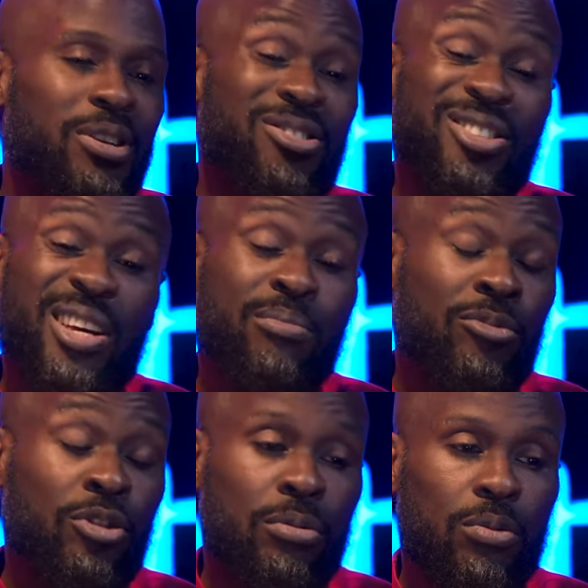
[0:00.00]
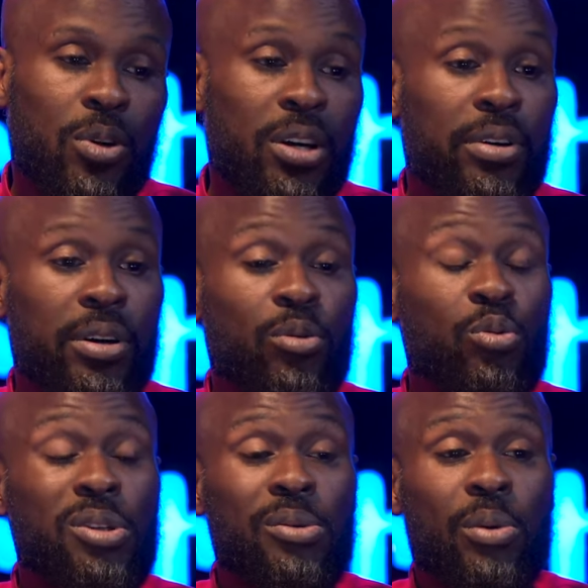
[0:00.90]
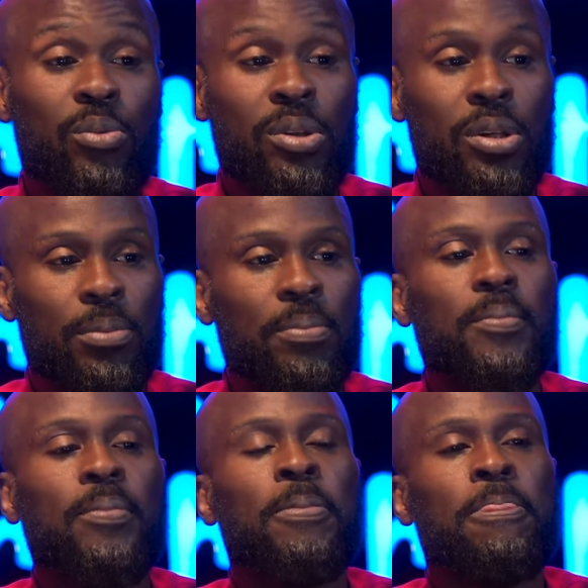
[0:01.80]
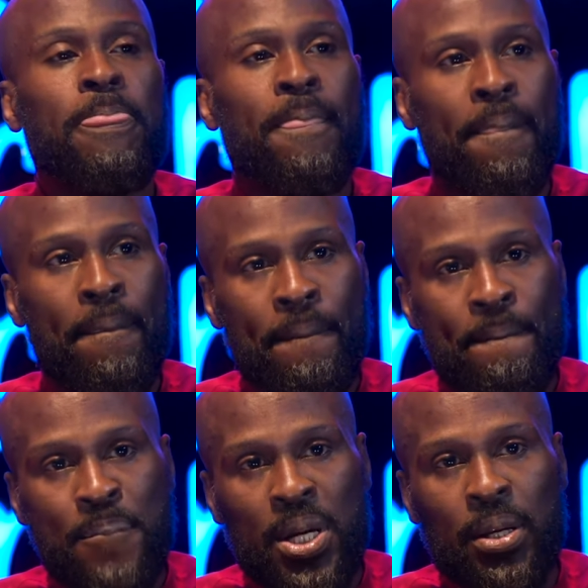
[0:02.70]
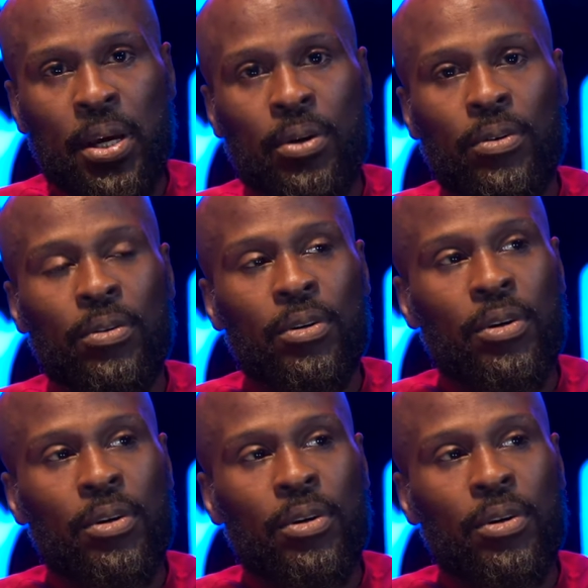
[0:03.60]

I was just like, whatever, we'll see when we'll see. But then,